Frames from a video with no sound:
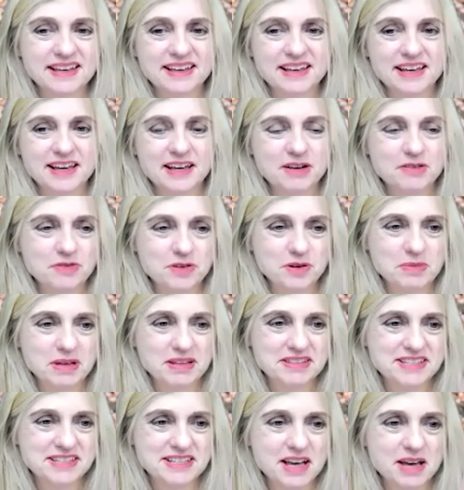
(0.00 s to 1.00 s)
in a few
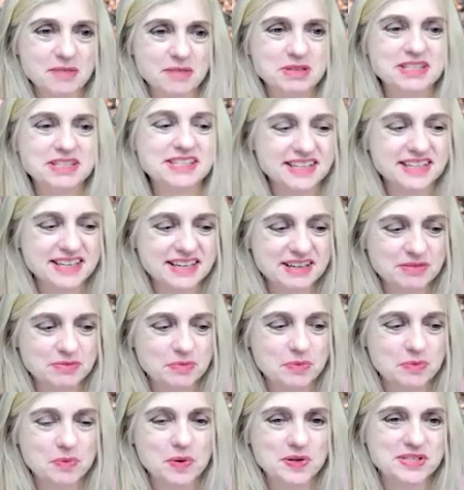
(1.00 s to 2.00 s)
months' time and see
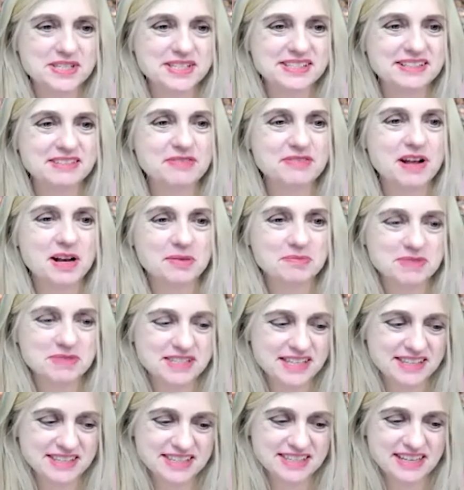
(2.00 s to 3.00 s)
what's developed
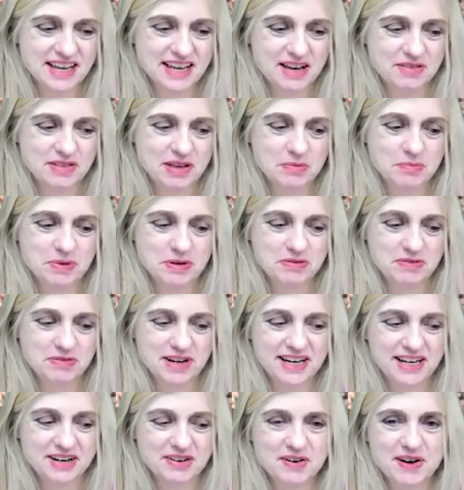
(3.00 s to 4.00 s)
since now. That would be
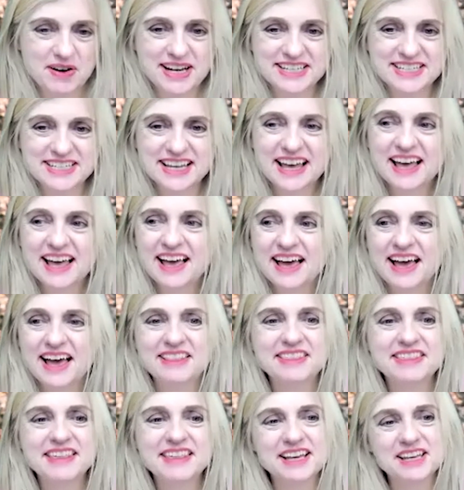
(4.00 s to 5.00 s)
really great.
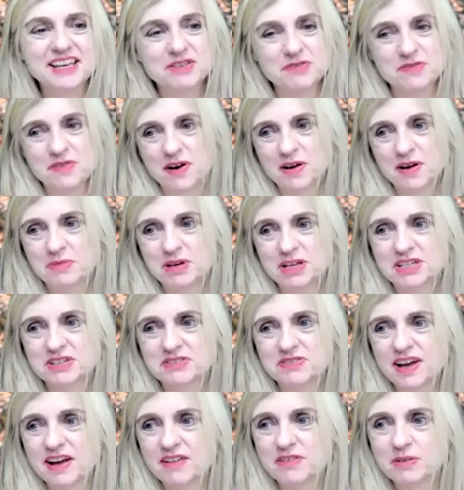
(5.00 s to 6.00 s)
And thank you very much
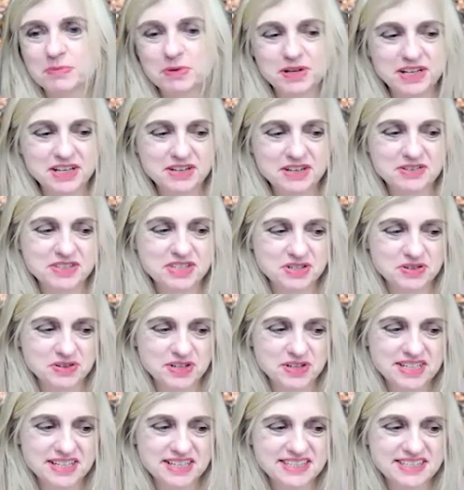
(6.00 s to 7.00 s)
for everybody who's
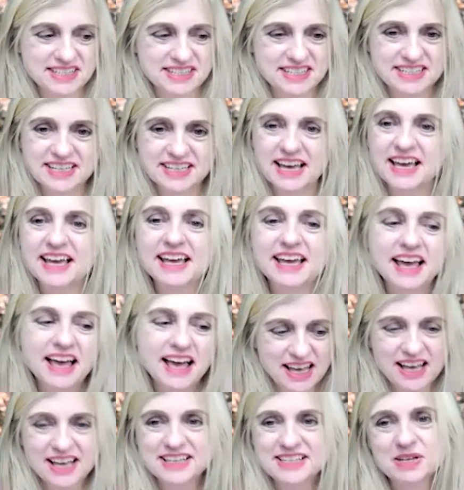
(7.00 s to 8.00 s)
joined us today.
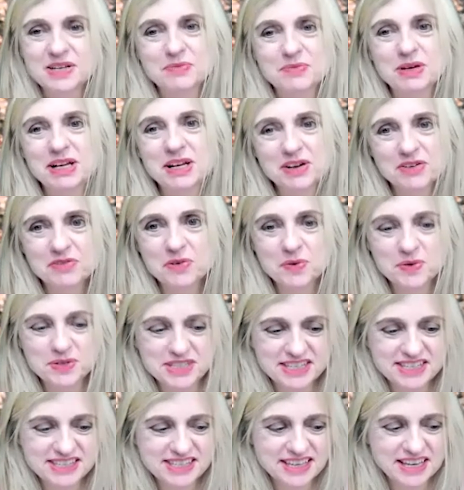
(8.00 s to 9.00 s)
So we look forward
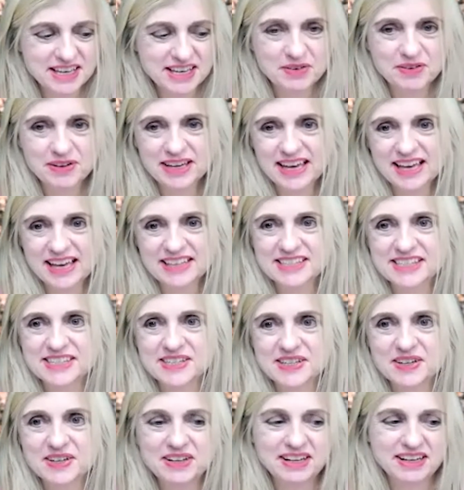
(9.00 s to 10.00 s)
to seeing you again
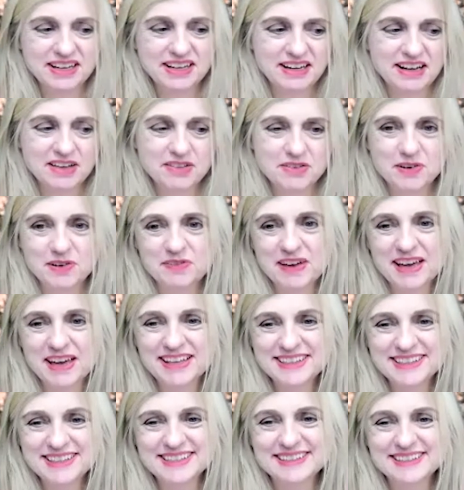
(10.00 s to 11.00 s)
soon at another
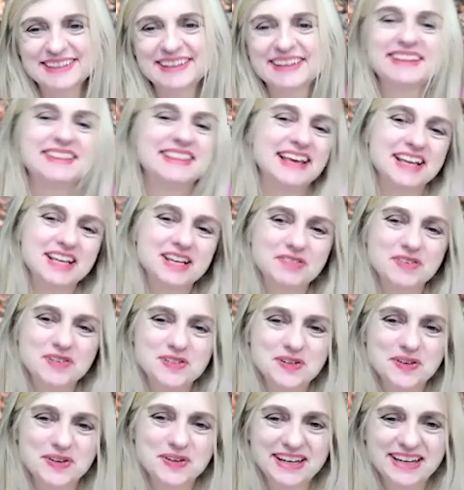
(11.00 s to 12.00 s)
event. Thank you for
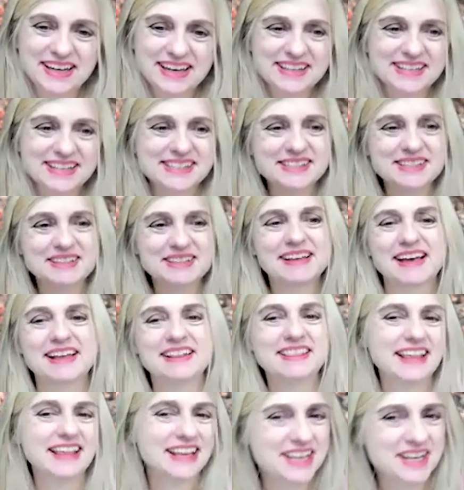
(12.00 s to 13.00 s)
joining us.
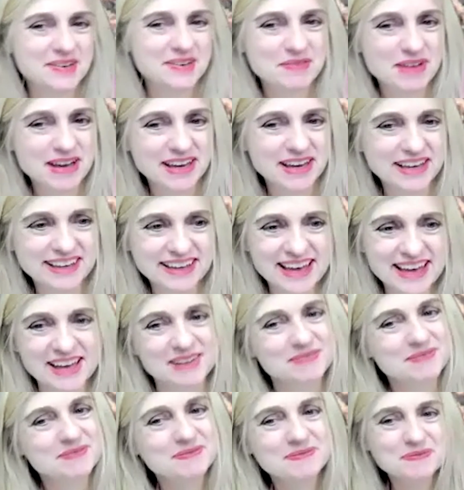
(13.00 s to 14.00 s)
And thank you, Mike, again.
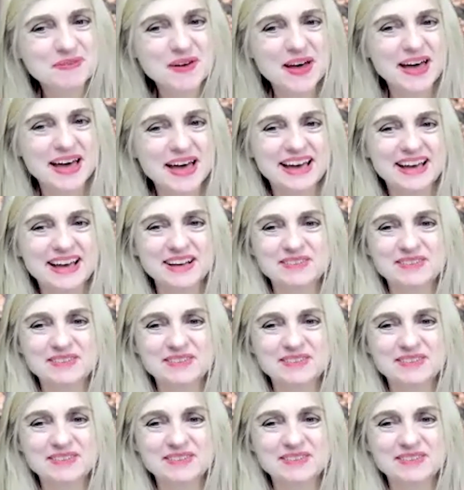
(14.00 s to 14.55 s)
Bye.